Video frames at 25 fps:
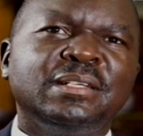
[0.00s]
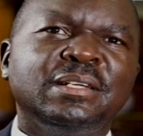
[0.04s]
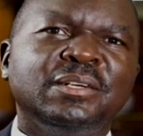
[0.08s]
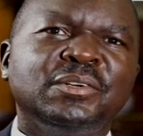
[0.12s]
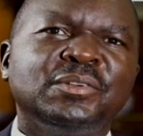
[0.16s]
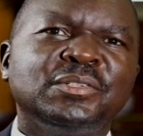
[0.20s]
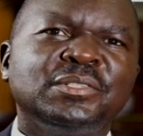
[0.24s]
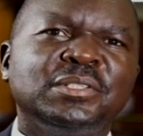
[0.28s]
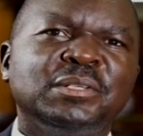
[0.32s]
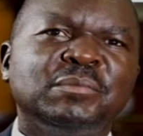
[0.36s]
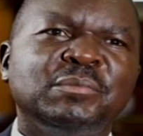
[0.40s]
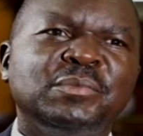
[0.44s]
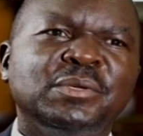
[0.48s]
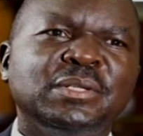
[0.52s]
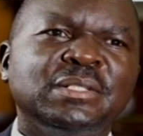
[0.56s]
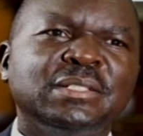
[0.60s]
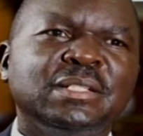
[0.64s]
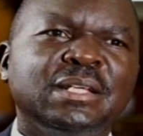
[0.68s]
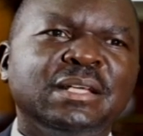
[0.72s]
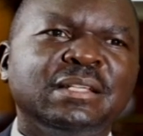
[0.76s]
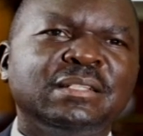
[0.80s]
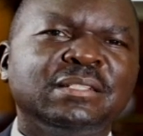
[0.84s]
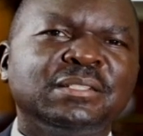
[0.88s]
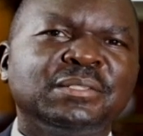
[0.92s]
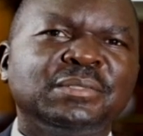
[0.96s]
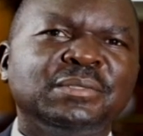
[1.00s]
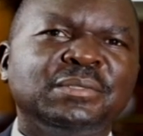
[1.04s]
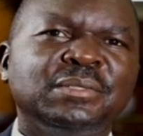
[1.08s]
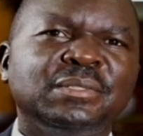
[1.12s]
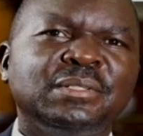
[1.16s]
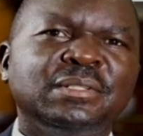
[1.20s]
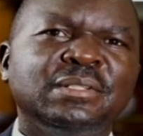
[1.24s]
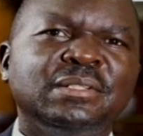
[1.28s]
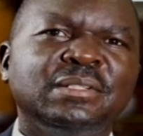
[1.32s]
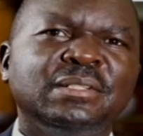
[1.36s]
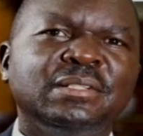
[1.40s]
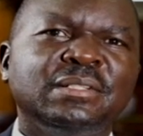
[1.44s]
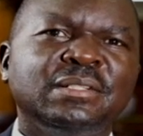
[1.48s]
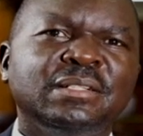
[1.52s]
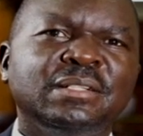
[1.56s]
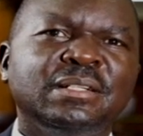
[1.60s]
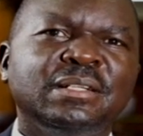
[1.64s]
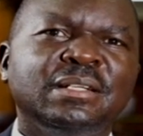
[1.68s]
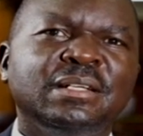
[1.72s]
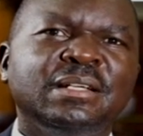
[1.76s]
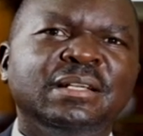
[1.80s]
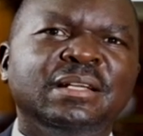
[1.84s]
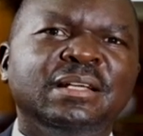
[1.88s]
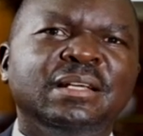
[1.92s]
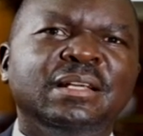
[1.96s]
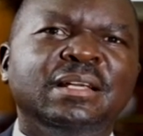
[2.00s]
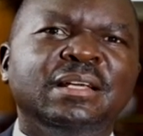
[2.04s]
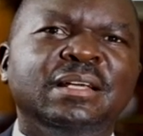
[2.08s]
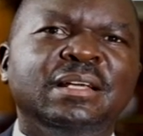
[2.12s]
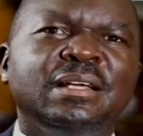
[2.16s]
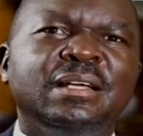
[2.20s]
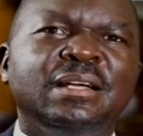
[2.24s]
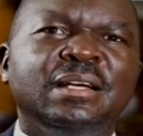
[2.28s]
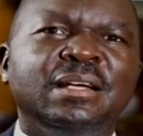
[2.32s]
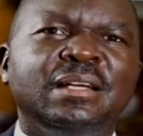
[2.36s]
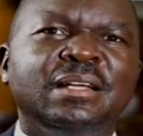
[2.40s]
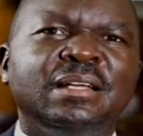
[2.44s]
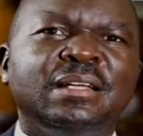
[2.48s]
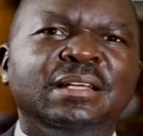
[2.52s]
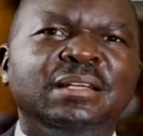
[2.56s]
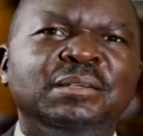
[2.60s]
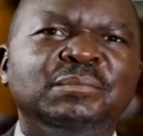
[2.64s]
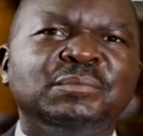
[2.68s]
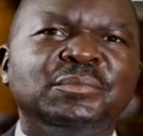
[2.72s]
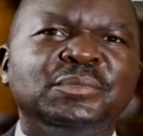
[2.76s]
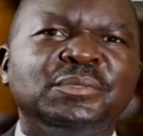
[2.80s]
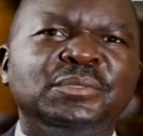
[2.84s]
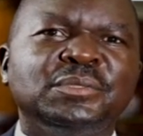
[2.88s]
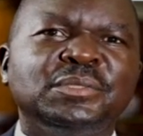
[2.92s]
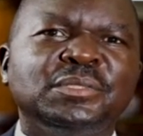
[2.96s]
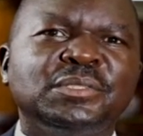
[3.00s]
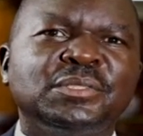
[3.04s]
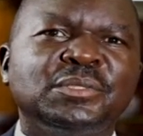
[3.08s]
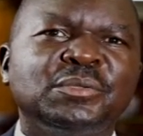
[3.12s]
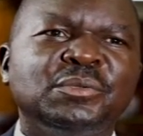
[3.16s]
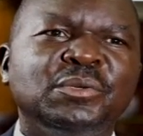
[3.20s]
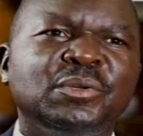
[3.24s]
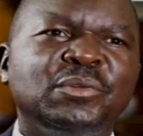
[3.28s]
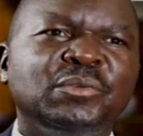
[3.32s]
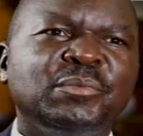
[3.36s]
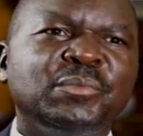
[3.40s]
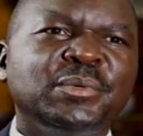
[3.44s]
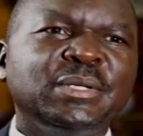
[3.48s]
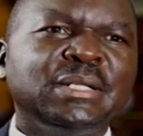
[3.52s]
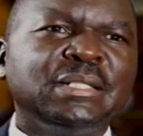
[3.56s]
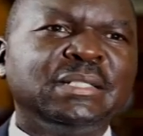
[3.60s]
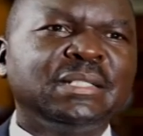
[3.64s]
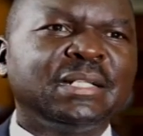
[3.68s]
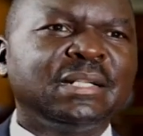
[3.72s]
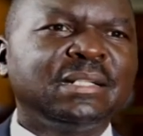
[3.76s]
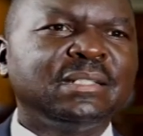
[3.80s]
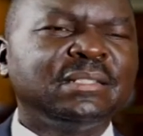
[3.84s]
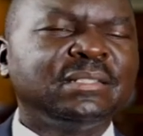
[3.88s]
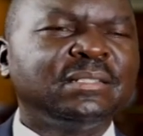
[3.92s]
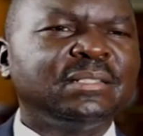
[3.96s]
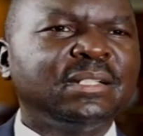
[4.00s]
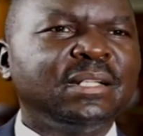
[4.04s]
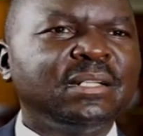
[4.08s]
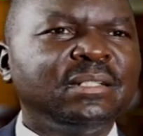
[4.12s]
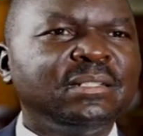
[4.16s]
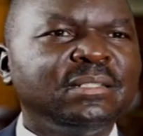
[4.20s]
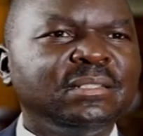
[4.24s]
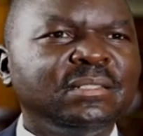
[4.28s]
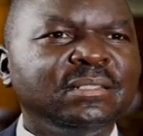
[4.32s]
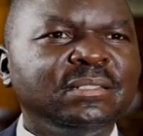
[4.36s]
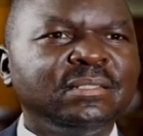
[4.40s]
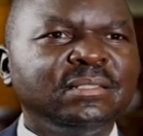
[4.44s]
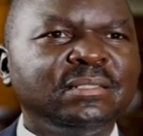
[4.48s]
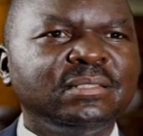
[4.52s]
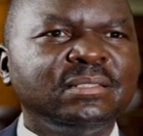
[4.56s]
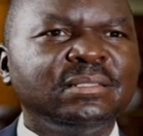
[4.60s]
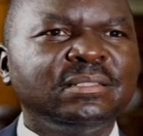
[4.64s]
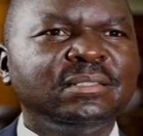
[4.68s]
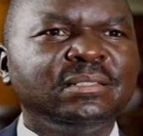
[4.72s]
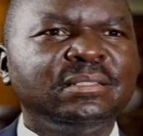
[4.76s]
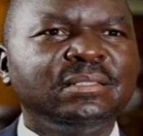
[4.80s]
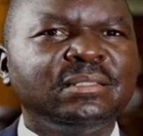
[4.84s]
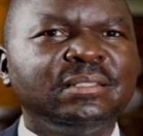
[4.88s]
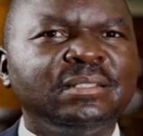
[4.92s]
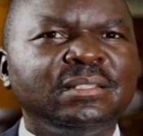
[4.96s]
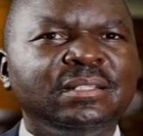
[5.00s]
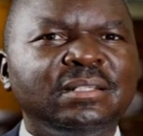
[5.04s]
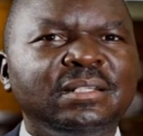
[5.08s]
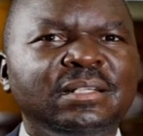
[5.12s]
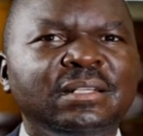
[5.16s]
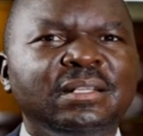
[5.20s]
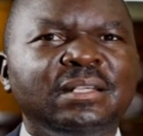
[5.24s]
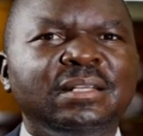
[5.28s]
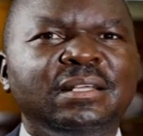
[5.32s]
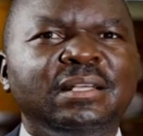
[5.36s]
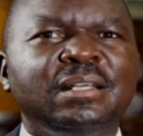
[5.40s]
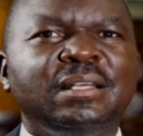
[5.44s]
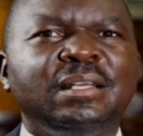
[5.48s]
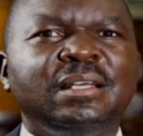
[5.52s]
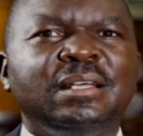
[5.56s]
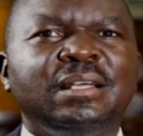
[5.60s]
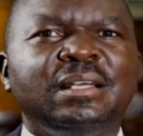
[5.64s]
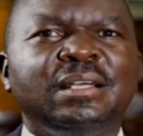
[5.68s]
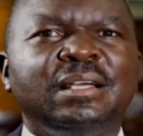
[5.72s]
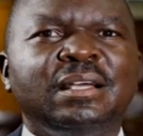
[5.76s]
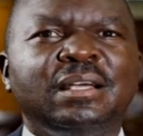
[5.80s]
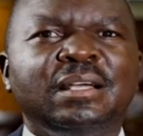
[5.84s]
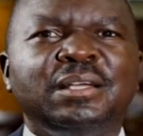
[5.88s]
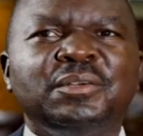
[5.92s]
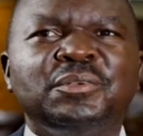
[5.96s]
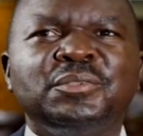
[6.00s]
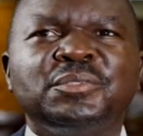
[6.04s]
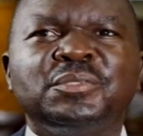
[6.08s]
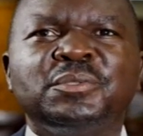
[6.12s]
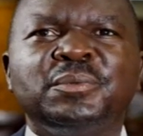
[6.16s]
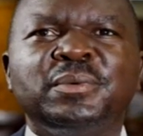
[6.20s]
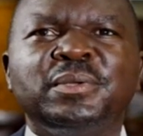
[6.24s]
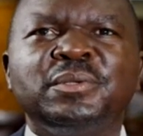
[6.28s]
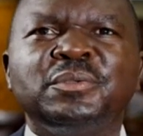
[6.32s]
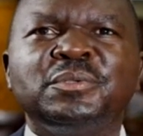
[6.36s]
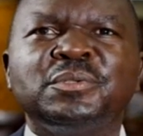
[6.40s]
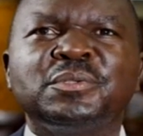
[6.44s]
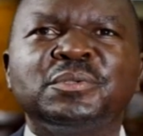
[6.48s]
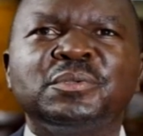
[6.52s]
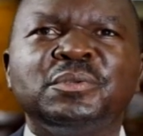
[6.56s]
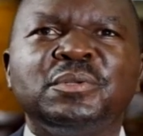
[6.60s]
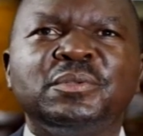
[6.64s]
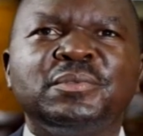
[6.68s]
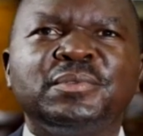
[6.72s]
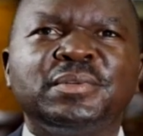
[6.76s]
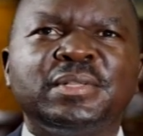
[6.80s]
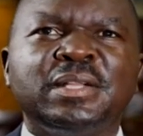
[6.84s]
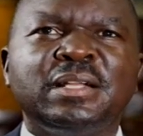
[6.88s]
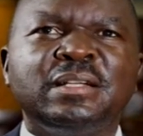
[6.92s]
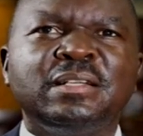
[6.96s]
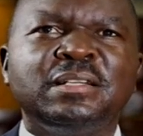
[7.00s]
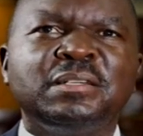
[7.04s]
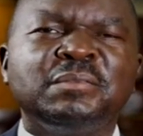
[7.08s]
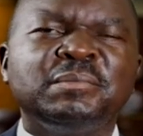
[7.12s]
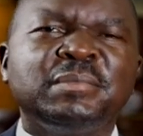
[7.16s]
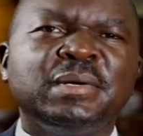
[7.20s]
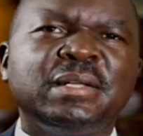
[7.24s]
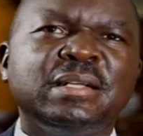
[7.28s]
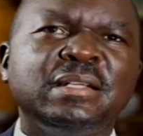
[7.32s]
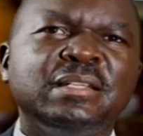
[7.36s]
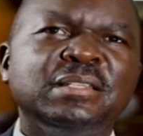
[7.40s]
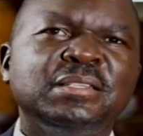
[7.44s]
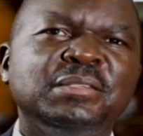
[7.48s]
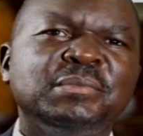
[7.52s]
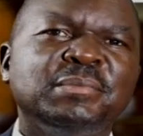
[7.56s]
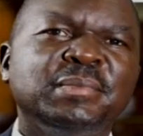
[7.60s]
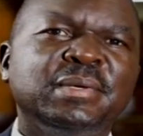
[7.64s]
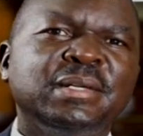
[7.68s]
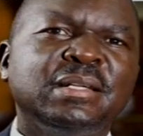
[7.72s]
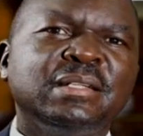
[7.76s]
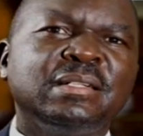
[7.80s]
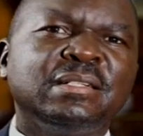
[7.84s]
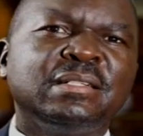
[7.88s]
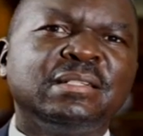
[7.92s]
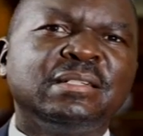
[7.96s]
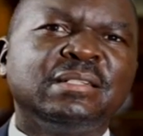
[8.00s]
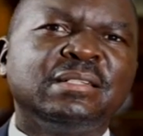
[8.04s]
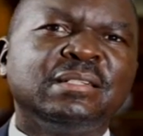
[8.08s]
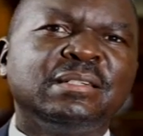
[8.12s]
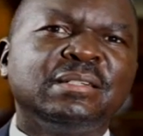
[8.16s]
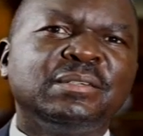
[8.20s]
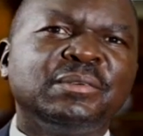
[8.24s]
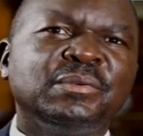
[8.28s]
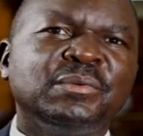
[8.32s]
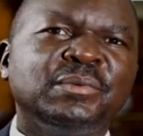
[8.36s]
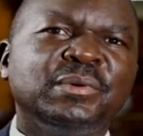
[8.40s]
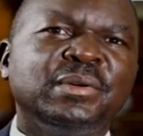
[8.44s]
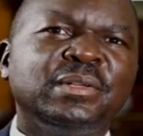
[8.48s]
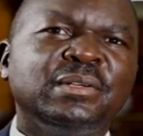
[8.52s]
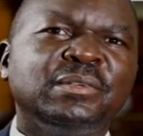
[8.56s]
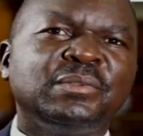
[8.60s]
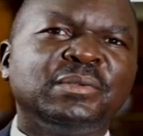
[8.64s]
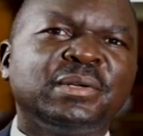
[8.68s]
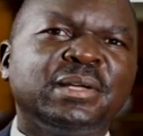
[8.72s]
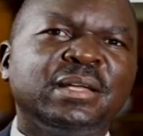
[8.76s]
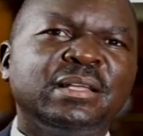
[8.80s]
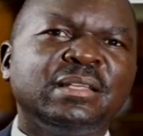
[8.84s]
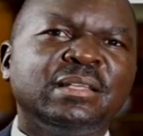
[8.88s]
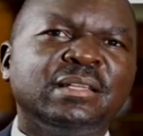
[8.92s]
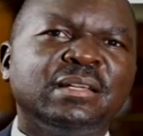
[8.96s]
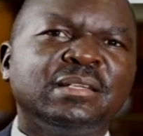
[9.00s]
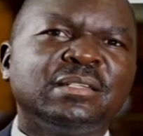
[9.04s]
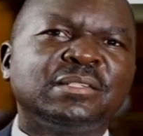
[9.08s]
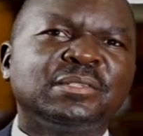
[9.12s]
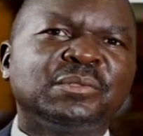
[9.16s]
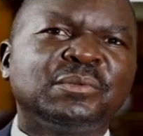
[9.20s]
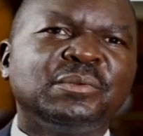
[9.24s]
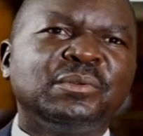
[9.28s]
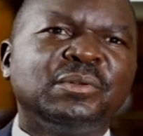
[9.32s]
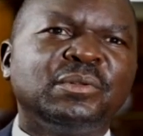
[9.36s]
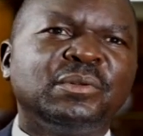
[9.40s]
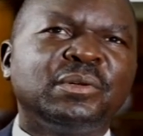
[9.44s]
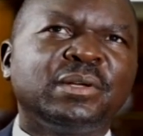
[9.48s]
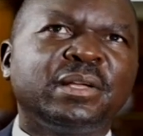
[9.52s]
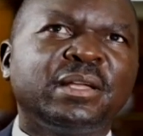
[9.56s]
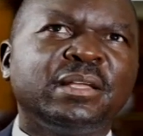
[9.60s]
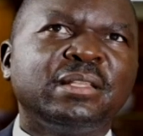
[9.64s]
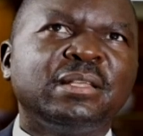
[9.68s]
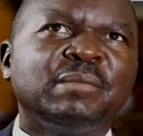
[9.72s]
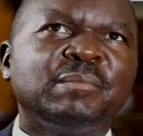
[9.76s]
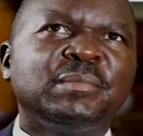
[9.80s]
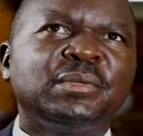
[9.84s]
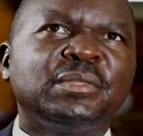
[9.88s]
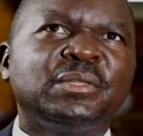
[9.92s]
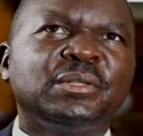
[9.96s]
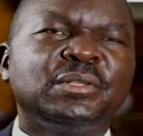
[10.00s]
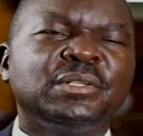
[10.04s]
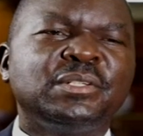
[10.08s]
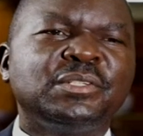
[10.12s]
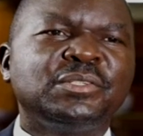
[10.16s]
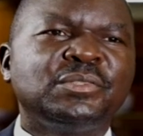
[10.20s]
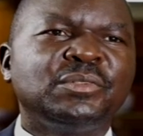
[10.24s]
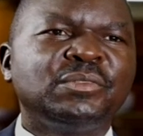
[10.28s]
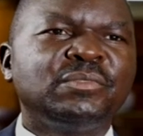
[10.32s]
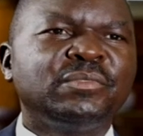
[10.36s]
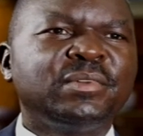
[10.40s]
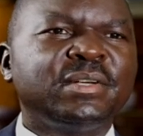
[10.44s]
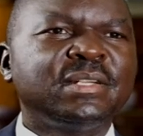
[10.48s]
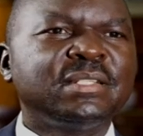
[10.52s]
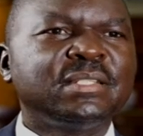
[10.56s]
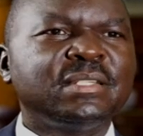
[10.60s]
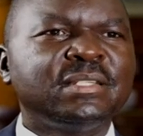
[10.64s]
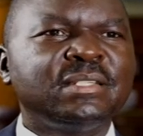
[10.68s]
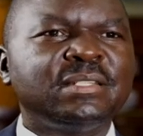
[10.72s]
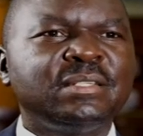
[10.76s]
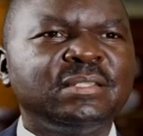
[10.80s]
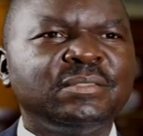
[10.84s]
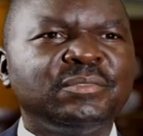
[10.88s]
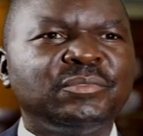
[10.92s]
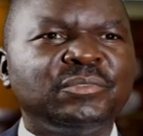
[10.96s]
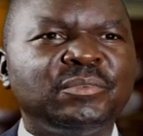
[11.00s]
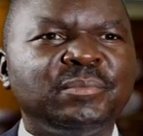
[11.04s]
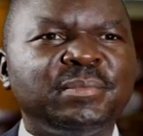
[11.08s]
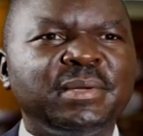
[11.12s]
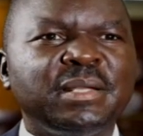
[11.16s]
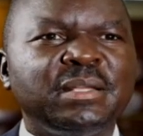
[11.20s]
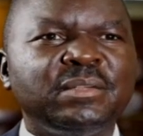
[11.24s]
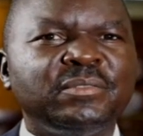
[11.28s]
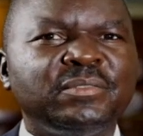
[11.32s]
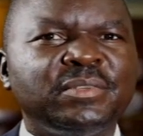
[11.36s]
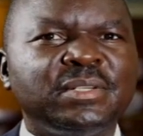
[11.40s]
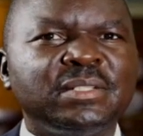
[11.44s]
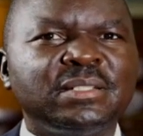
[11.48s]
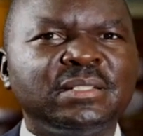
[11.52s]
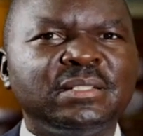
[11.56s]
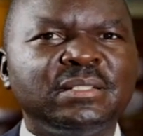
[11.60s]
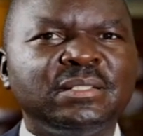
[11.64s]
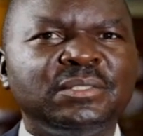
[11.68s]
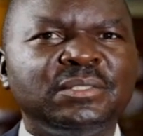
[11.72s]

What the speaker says: in Ngotso boys high school. I came to School of Monetary Studies. I also went to School of Credit Management. Went to Kenya Methodist University for my first